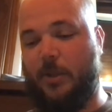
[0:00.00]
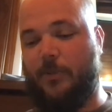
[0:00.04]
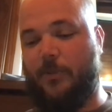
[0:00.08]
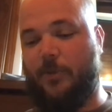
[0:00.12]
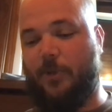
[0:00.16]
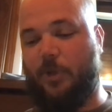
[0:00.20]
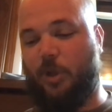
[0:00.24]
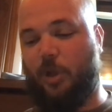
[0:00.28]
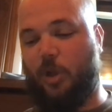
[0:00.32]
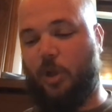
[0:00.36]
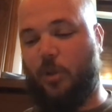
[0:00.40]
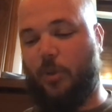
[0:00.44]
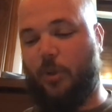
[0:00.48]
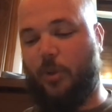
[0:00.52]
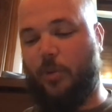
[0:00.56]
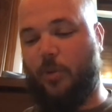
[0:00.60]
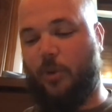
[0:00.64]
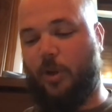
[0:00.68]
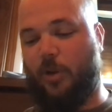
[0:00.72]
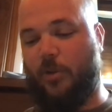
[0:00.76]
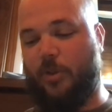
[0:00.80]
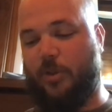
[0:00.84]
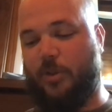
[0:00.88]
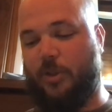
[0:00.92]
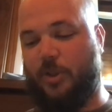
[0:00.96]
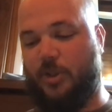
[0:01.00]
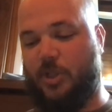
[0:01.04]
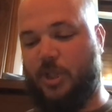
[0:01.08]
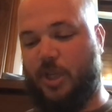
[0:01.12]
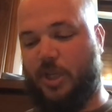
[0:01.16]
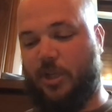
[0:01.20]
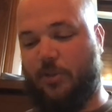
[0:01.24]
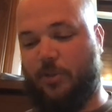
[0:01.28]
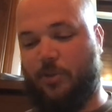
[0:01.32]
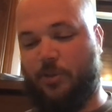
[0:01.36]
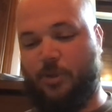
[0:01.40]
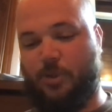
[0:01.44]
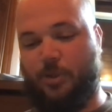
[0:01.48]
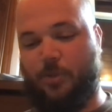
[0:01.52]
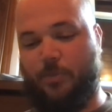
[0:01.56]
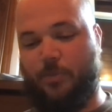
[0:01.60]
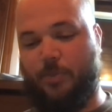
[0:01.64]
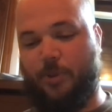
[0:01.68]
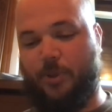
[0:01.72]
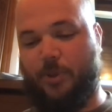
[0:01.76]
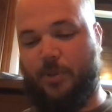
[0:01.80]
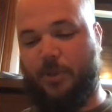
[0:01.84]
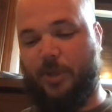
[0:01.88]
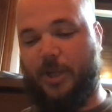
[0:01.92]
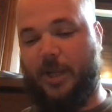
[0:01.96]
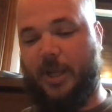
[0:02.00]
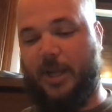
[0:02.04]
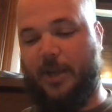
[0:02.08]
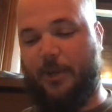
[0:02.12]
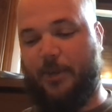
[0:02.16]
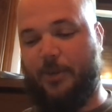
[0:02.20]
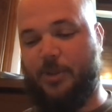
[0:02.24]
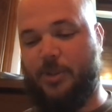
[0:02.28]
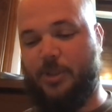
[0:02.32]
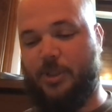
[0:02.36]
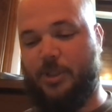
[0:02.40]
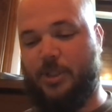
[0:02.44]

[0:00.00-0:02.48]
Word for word: The law required that the settler should build a house